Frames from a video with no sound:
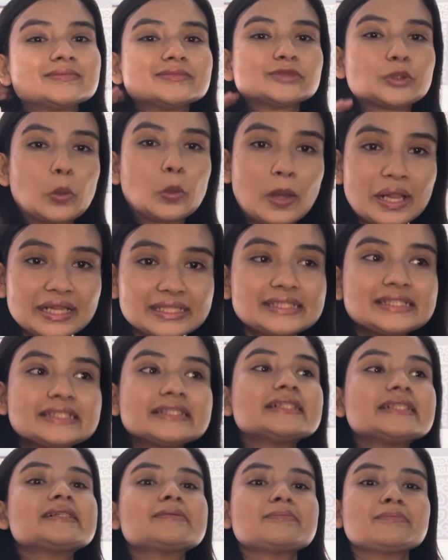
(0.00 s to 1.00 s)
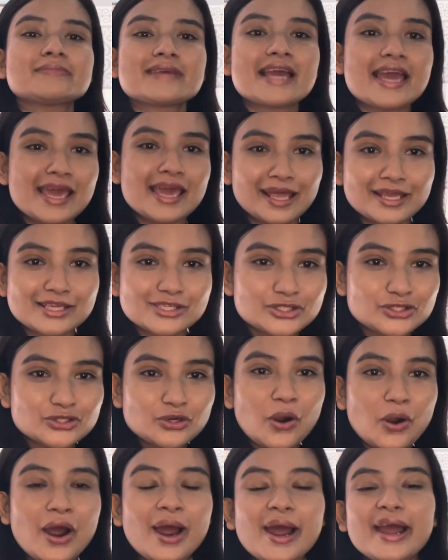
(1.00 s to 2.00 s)
welcome,
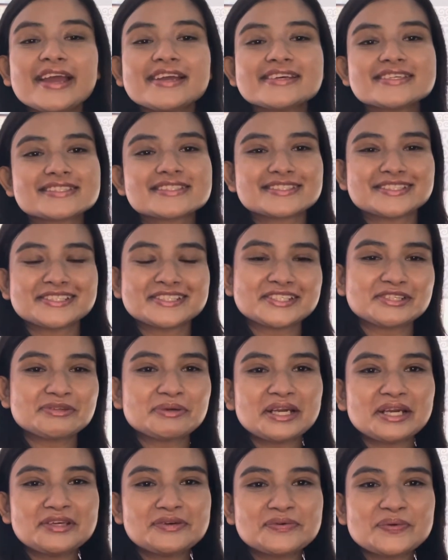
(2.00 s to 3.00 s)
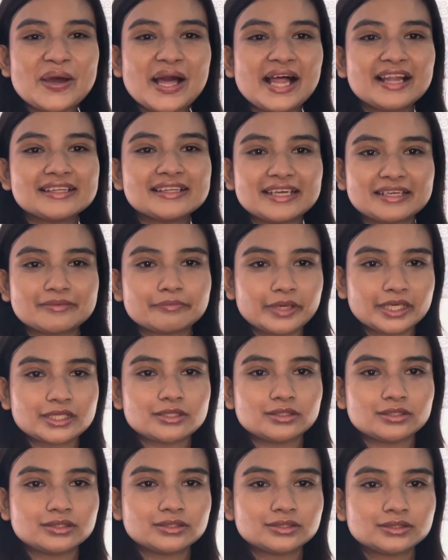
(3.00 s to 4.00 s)
enjoy, study really well and make
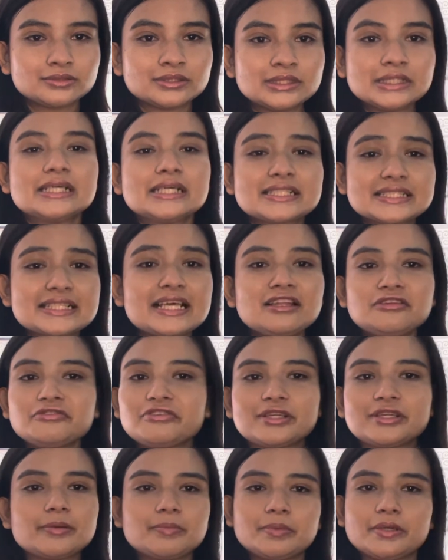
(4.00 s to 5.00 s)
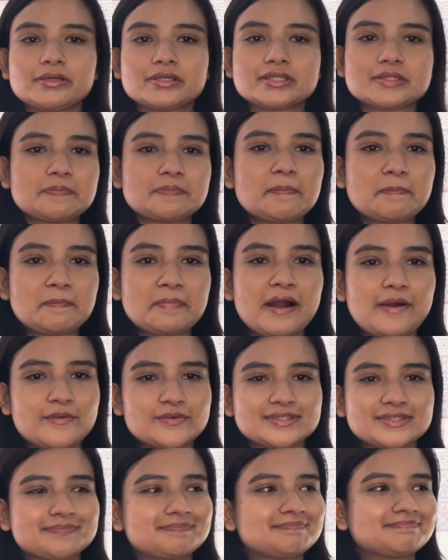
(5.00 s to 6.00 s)
yourself and your parents
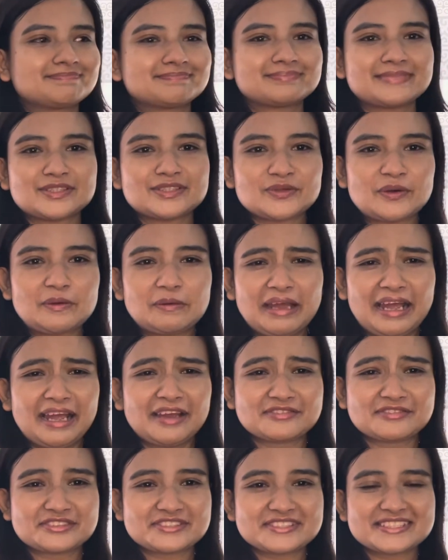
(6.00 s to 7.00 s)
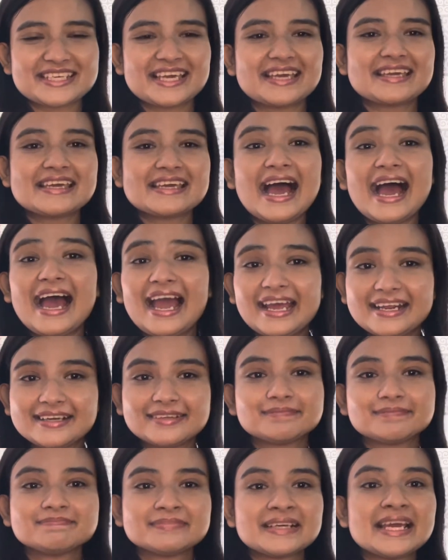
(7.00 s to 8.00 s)
proud that's all i have to say yeah
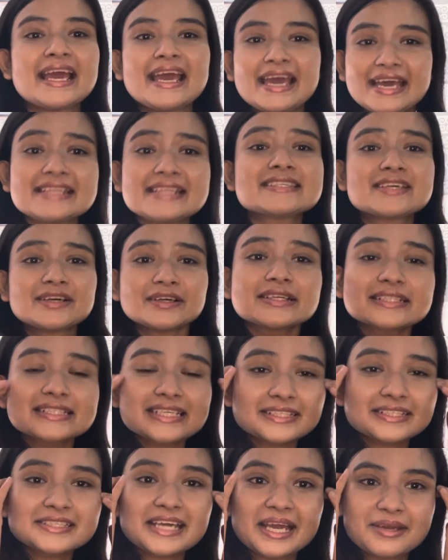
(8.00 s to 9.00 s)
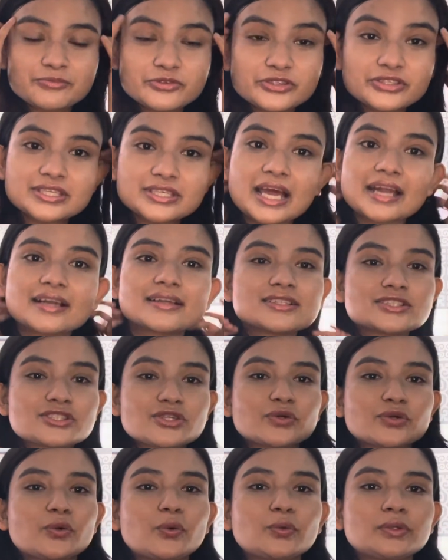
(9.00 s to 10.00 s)
and it's gonna take time to settle
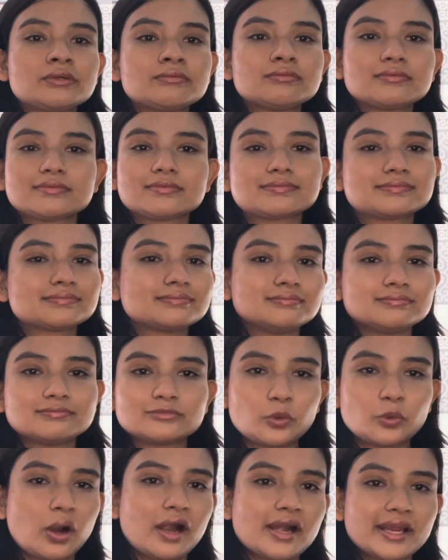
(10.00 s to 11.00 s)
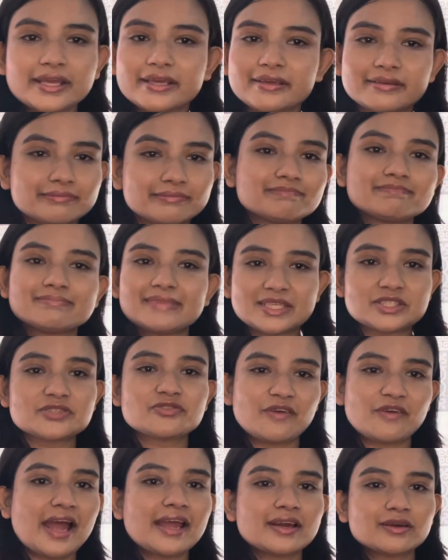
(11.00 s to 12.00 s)
so don't worry it's
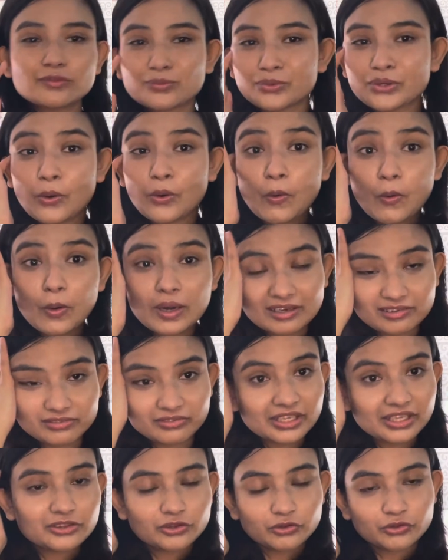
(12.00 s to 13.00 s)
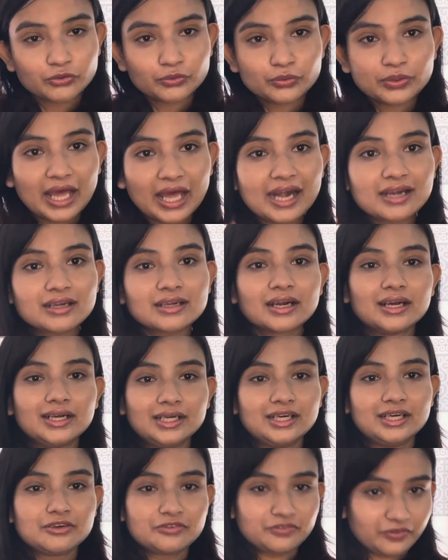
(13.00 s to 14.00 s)
fine we all have went through that
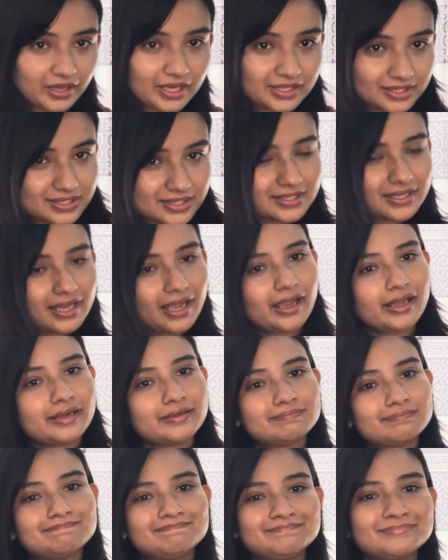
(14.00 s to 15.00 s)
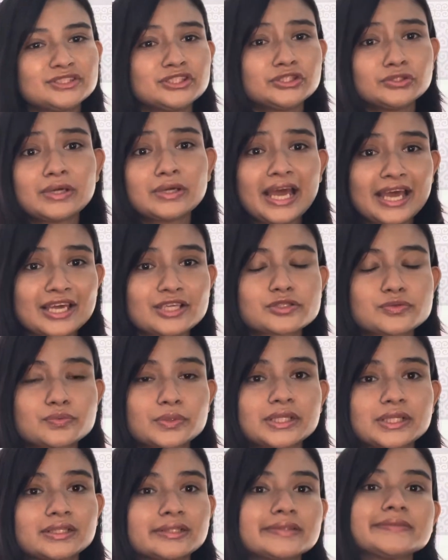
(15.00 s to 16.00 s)
phase and you guys
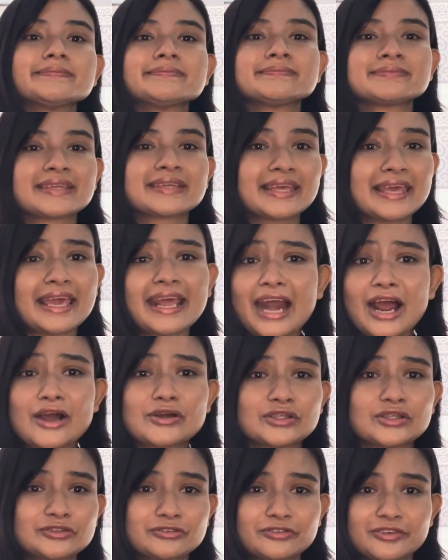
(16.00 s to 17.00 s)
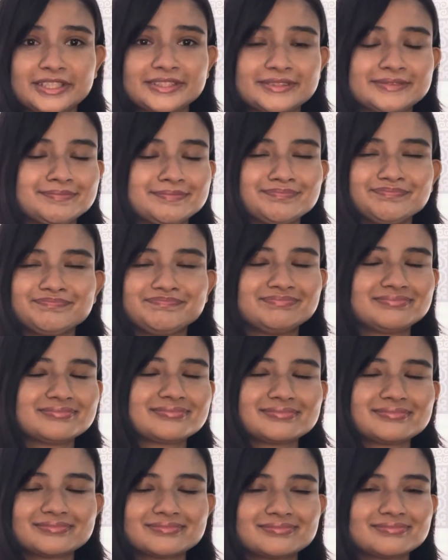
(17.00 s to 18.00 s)
will get out of it
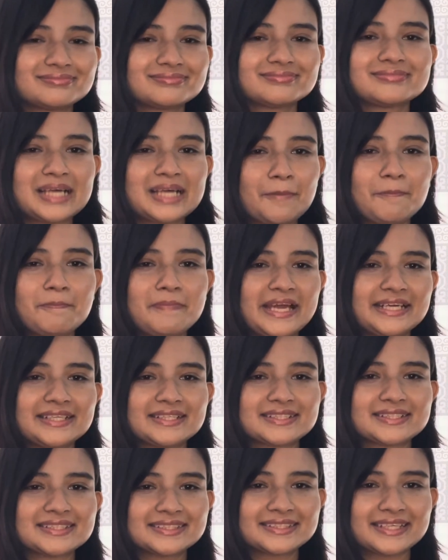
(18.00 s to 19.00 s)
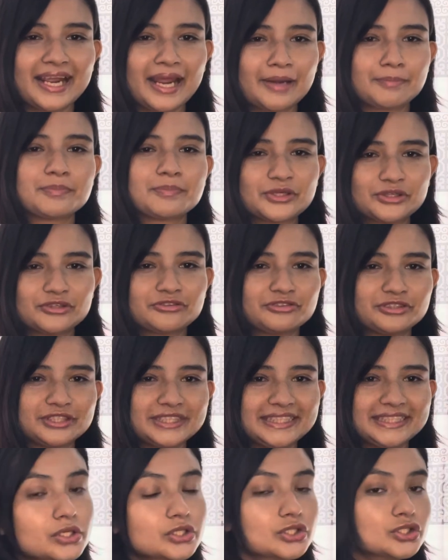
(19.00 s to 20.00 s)
better and
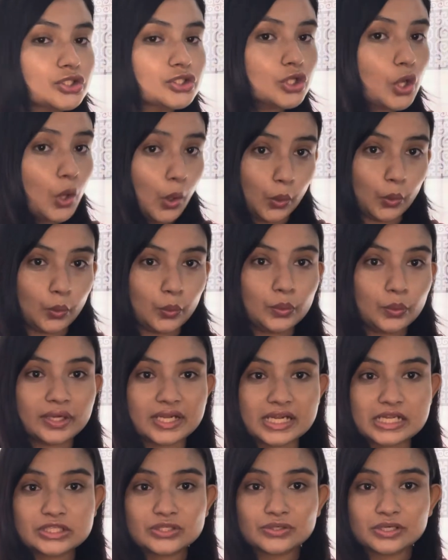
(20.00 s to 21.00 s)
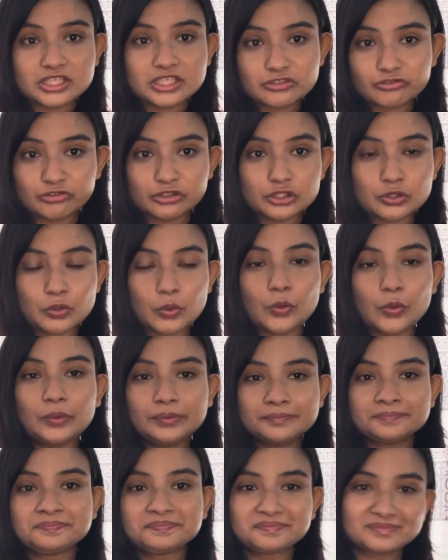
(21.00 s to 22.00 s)
beautifully so in today's video
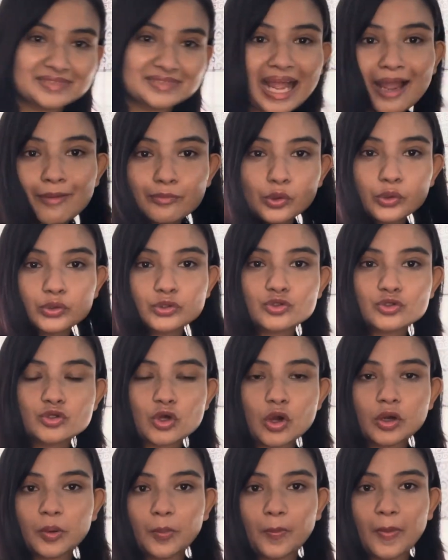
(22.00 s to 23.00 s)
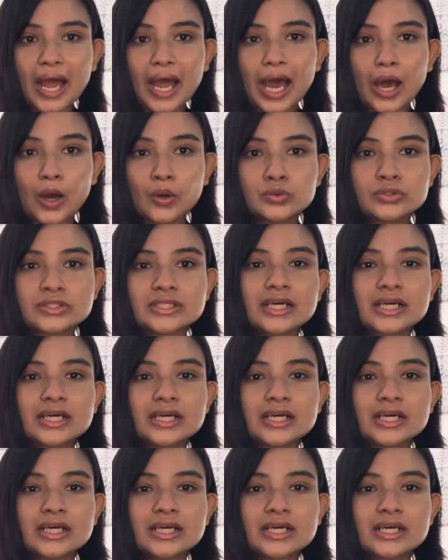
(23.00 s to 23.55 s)
i'm going to talk about